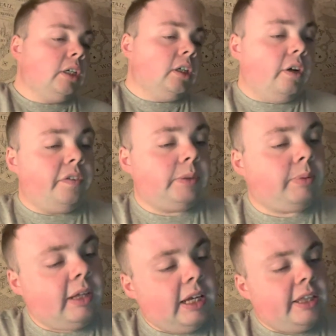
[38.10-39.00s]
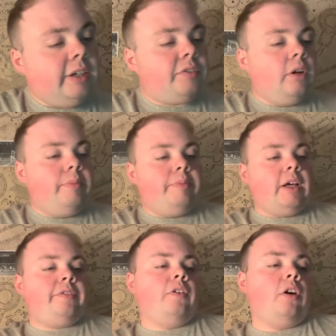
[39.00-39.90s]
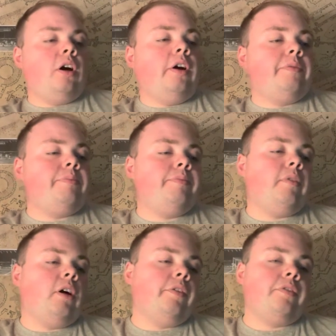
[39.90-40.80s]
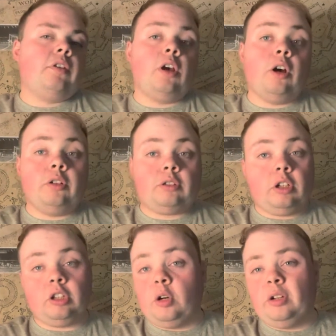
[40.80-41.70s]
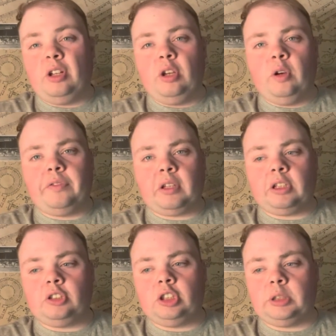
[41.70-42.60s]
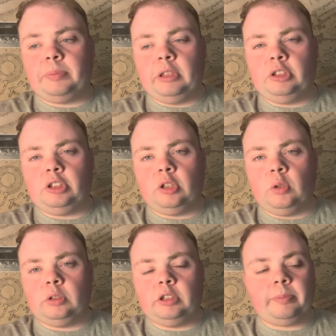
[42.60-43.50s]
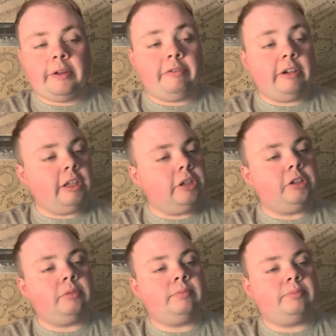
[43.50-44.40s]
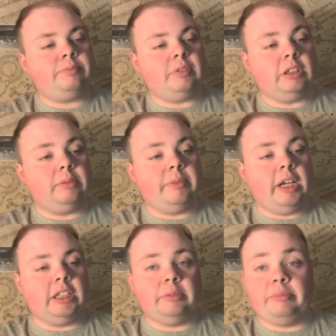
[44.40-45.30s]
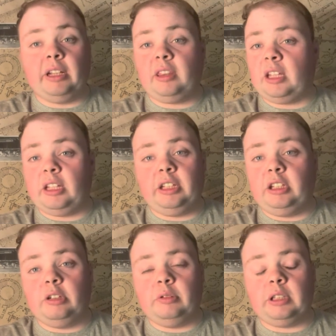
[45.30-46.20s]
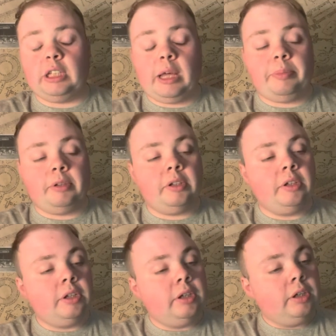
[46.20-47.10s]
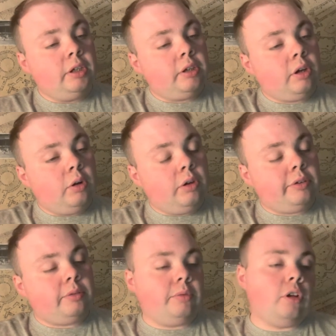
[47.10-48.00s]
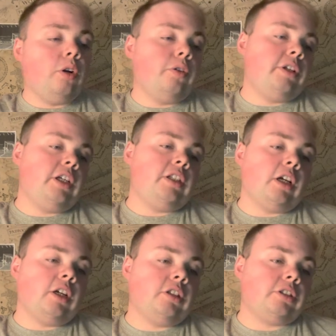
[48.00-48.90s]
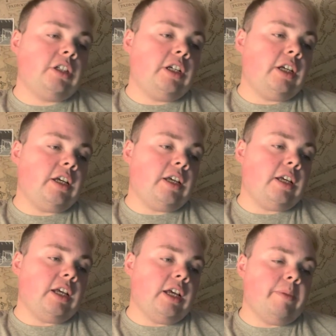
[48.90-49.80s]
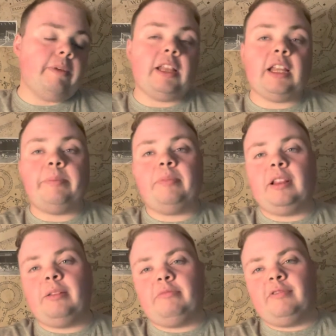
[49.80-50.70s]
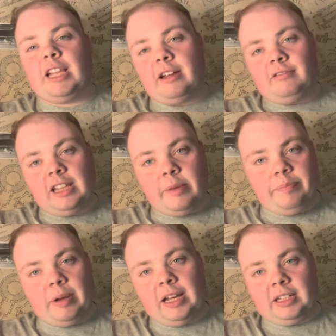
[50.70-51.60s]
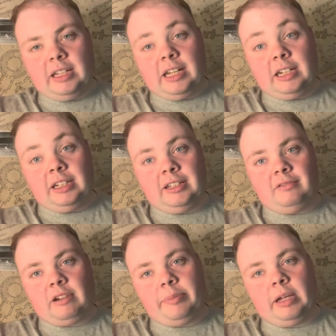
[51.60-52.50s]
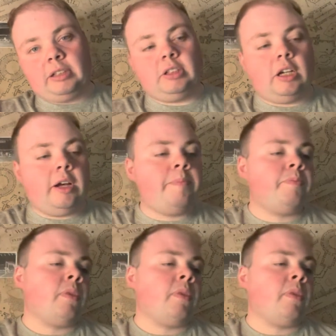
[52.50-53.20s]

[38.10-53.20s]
hopefully he's played out. And then I've gone back for of Connor Coady, who I think has just been chosen to play for England, which is amazing, brilliant, that you know it happened. Coady, Tarkowski, left back and right backs are